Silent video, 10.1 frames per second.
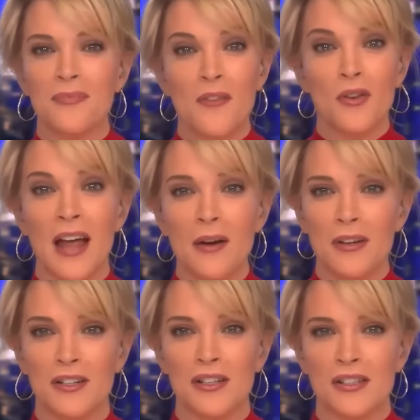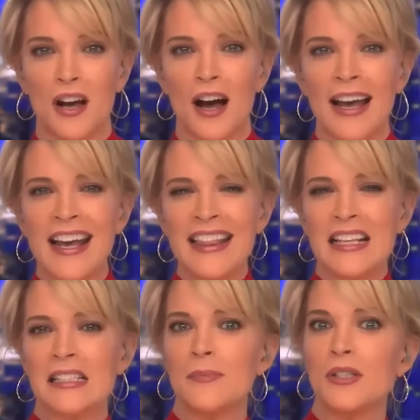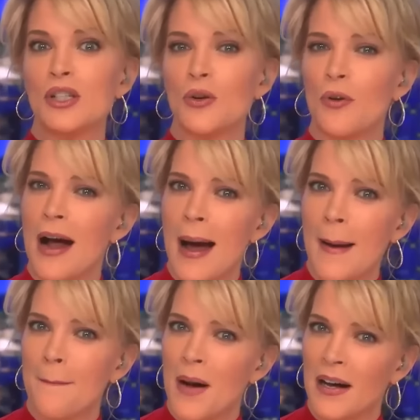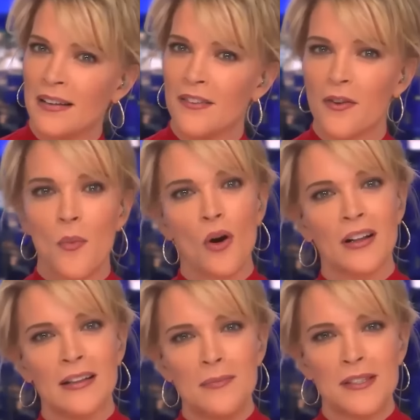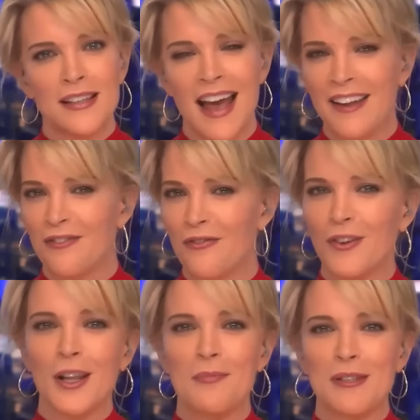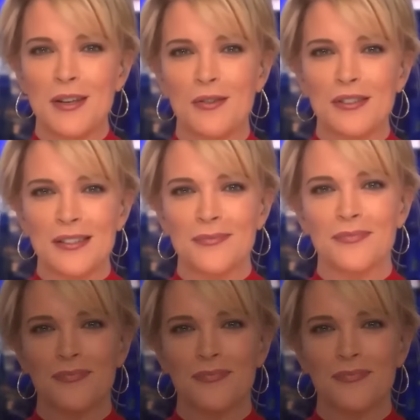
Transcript: If you like what you just saw, hit the subscribe button for more clips and full episodes.